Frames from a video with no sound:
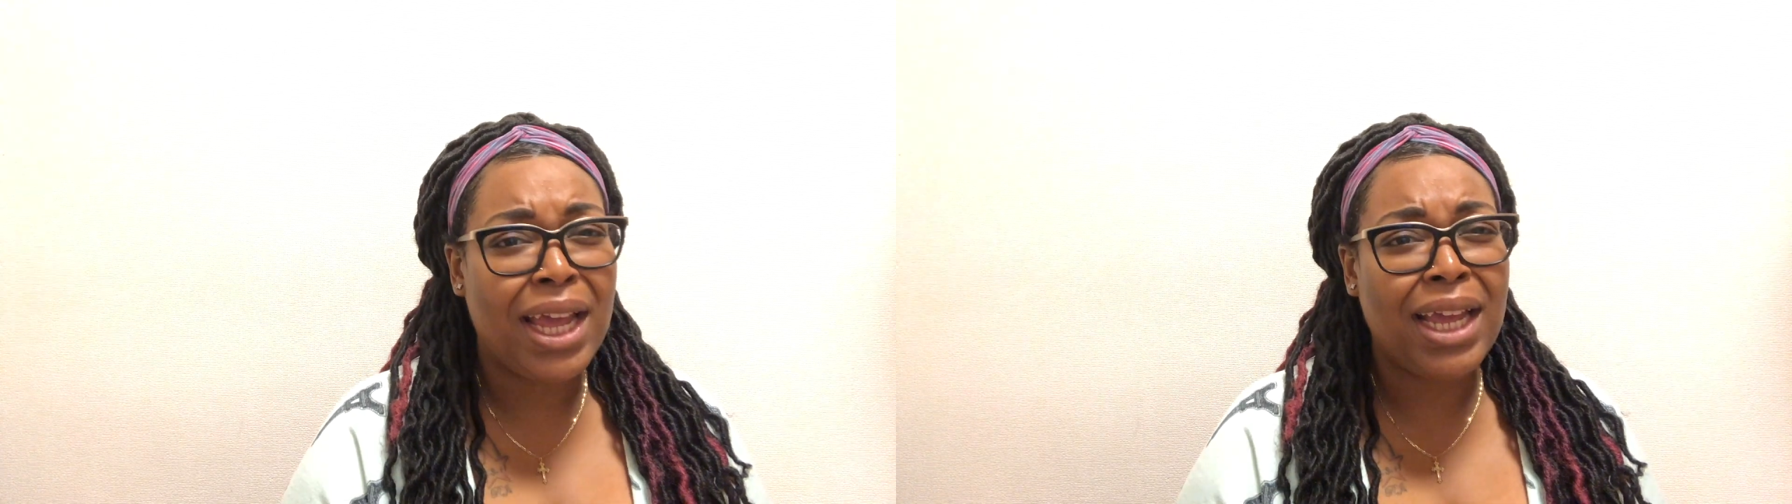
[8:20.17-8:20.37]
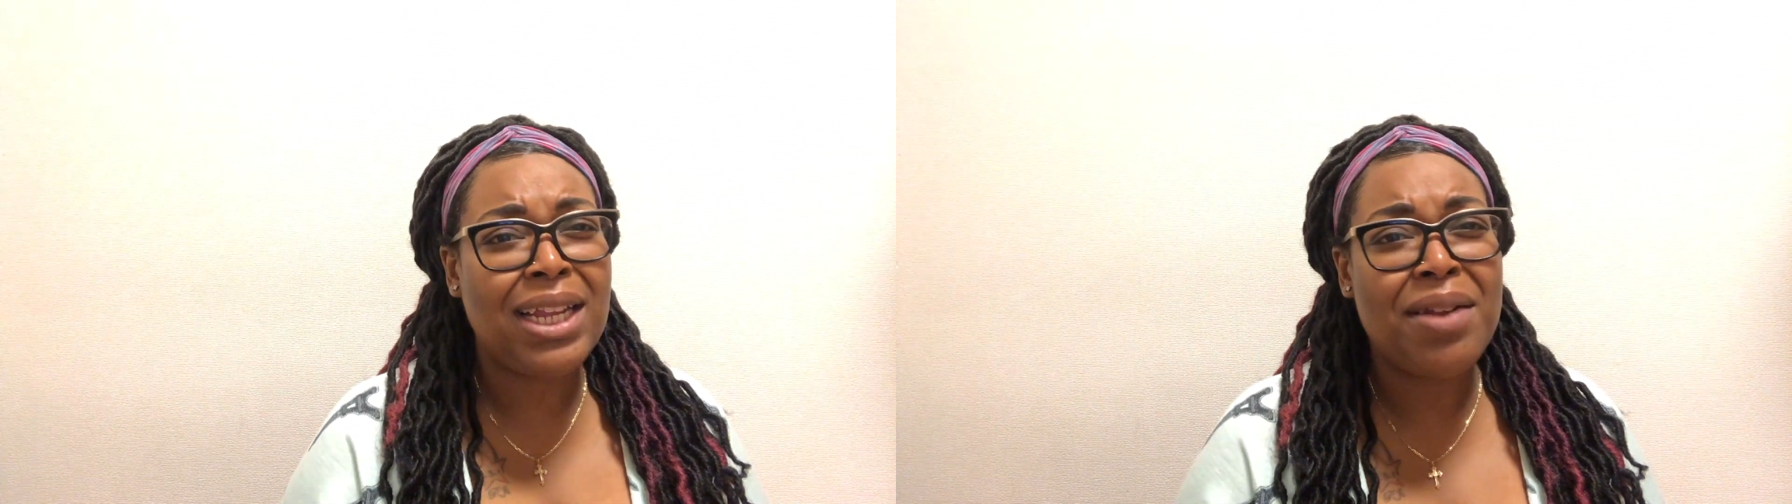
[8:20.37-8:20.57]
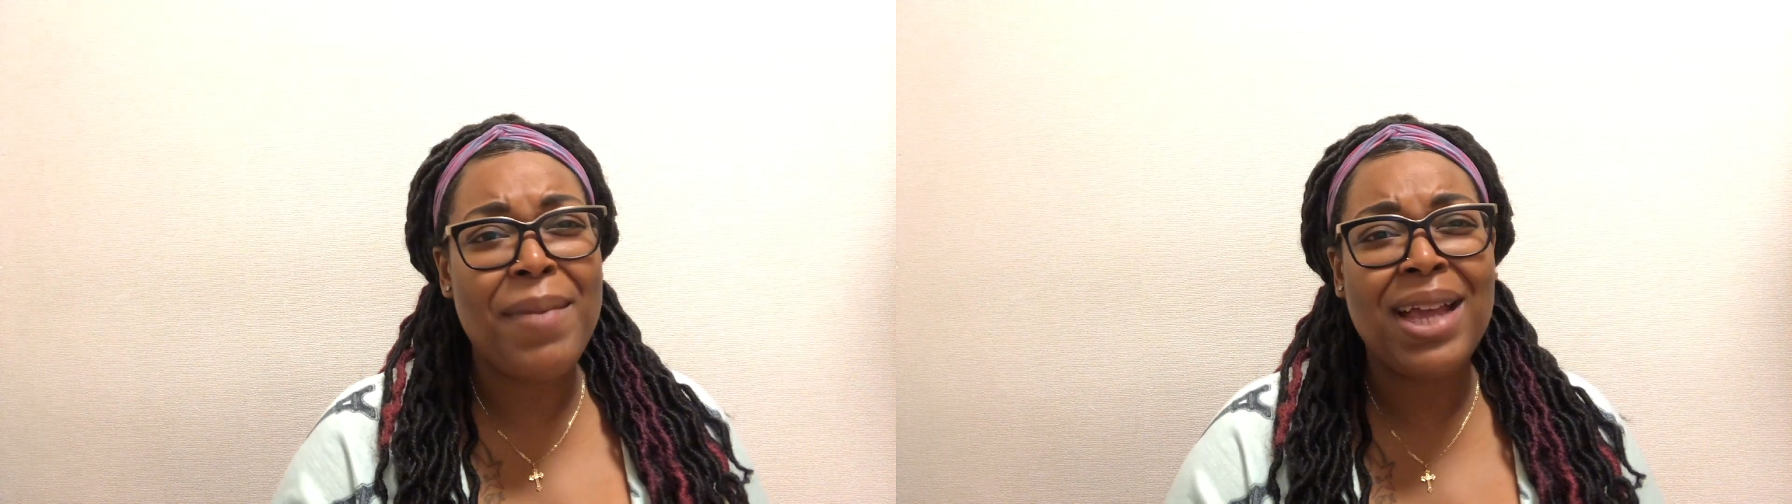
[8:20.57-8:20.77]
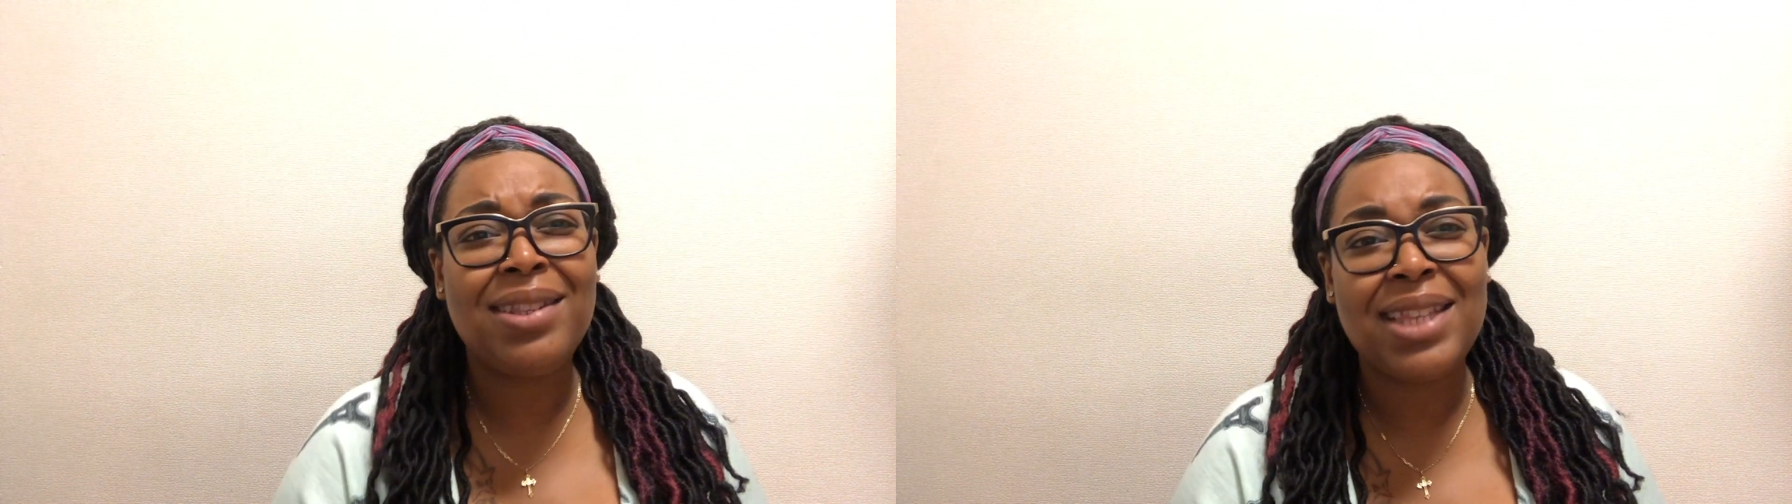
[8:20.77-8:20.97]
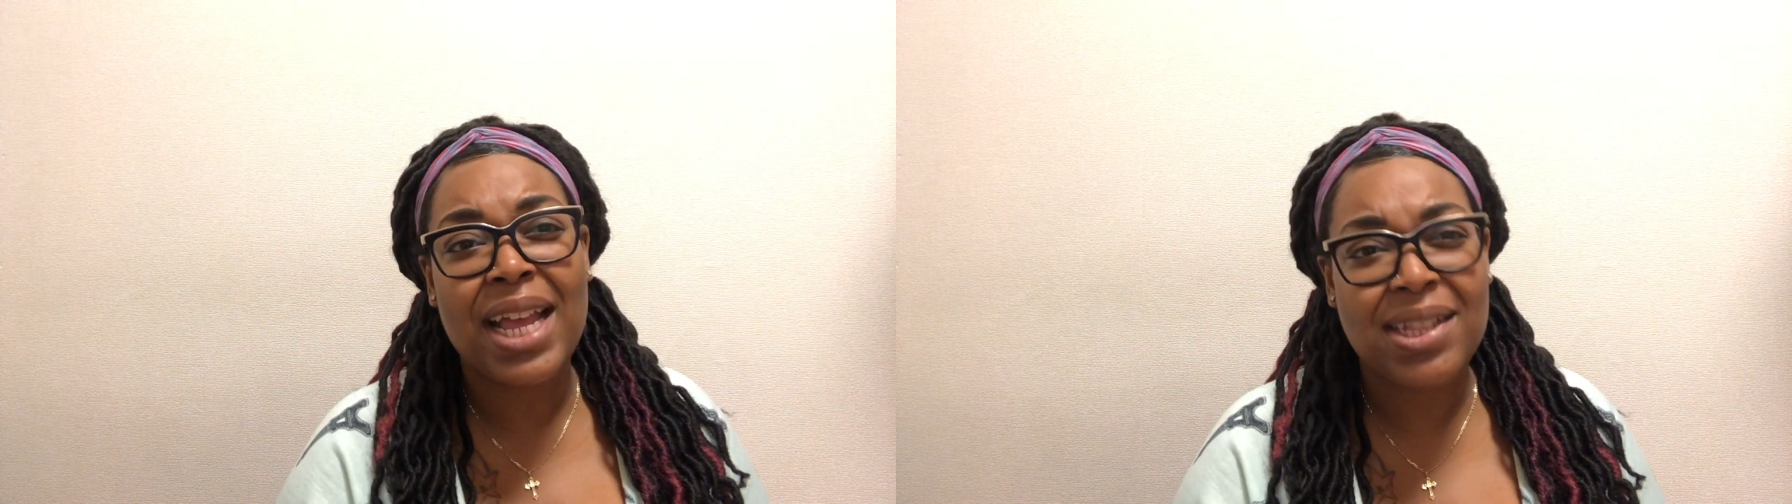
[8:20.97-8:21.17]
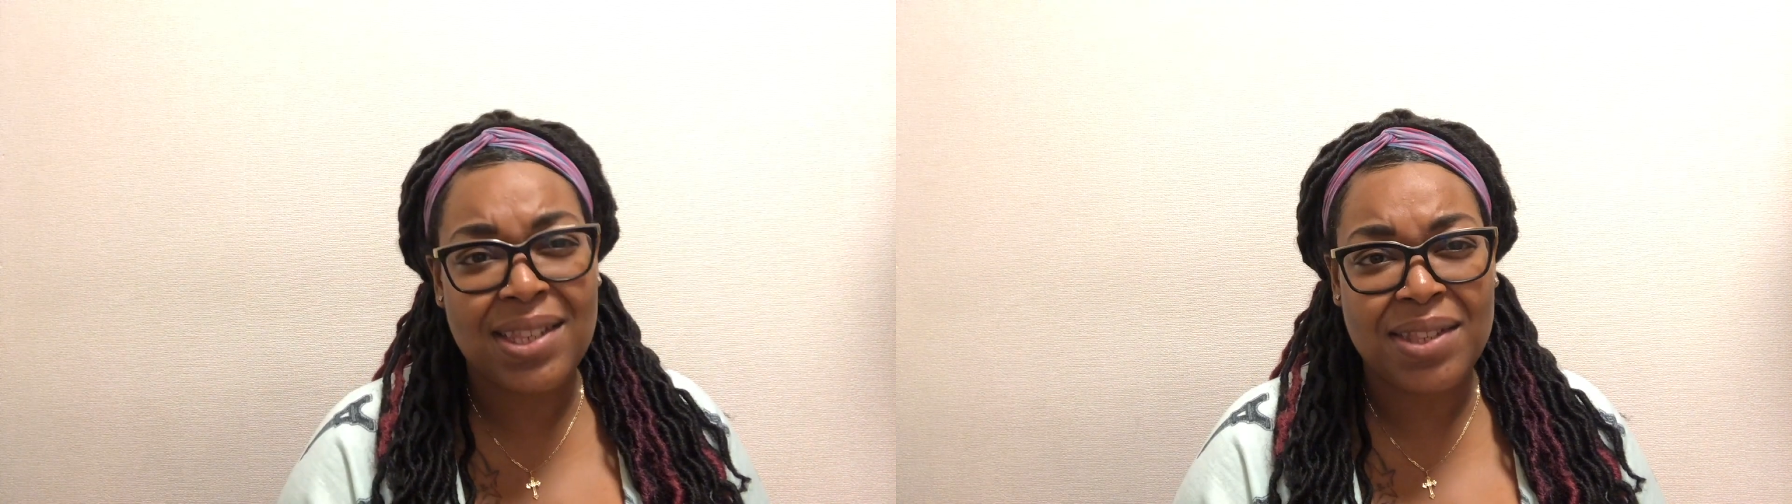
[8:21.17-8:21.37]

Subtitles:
didn't make sense